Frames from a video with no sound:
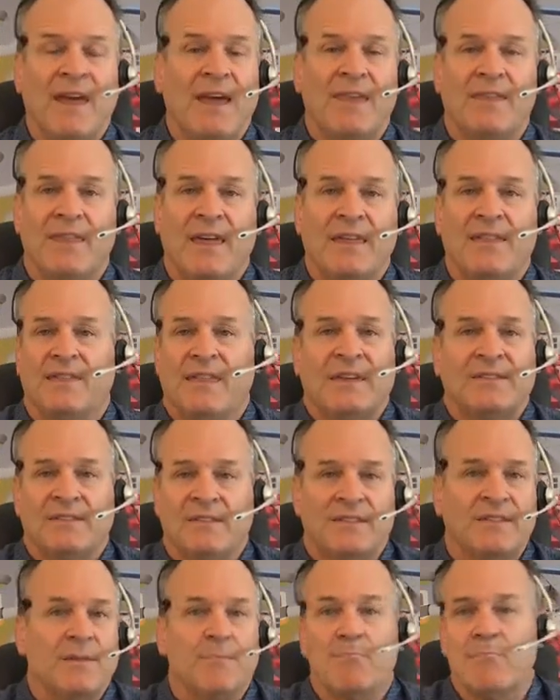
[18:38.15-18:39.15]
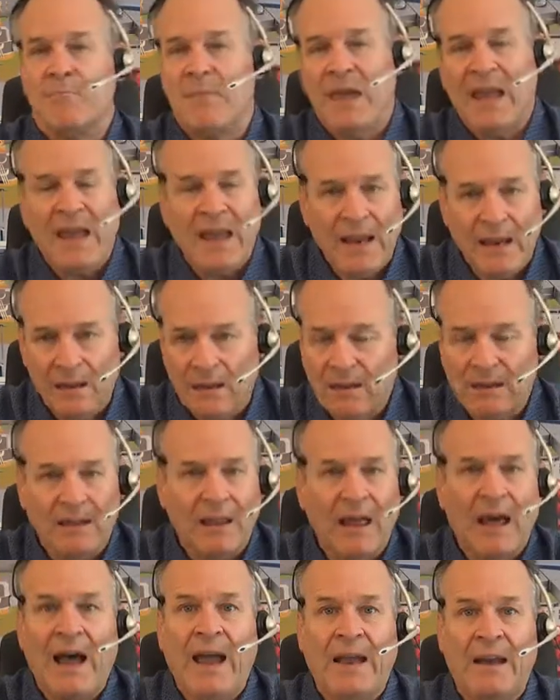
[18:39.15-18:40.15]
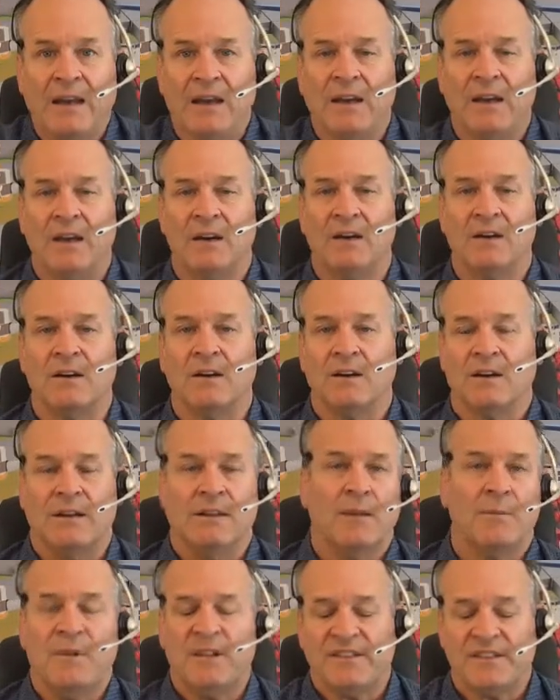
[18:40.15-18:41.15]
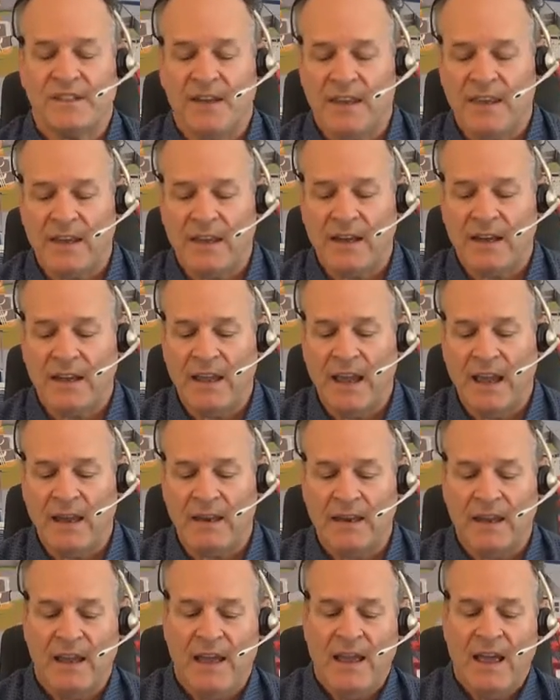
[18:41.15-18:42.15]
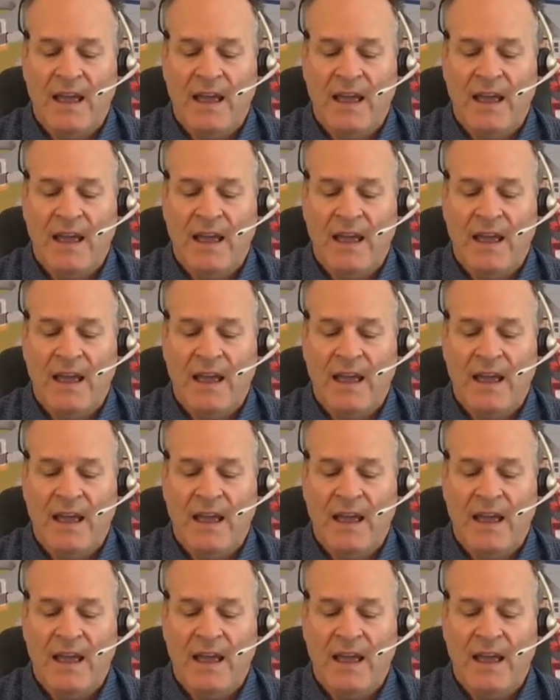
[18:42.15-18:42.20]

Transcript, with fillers: That, that, that's the main line here. Let me say that again.